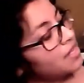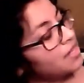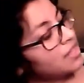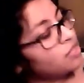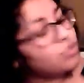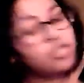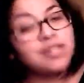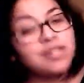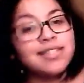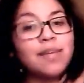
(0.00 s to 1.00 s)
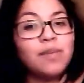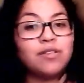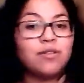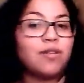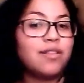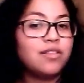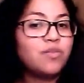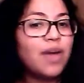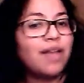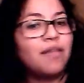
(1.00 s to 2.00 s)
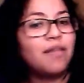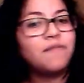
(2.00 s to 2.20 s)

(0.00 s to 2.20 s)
this was a good stepping stone, and this is why I love this